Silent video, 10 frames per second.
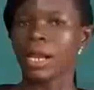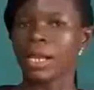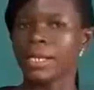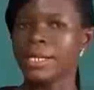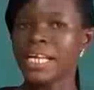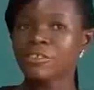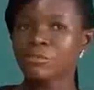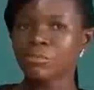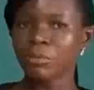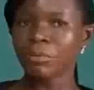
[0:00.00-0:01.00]
The
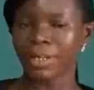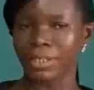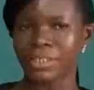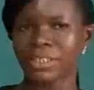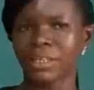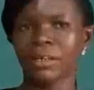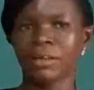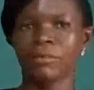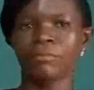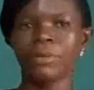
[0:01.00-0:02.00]
next rule is
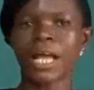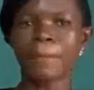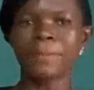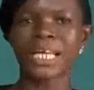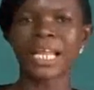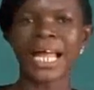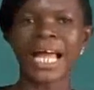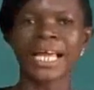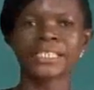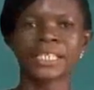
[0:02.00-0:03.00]
we
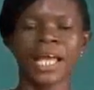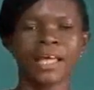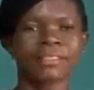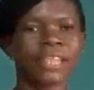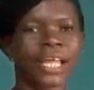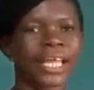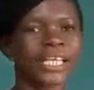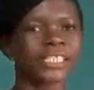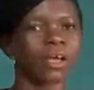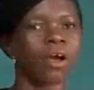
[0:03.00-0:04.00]
capitalize
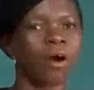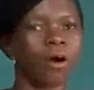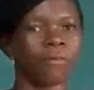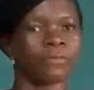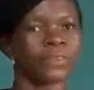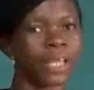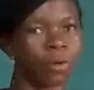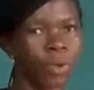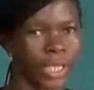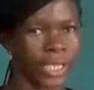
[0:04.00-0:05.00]
days of the
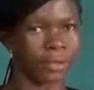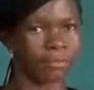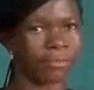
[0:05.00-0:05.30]
week.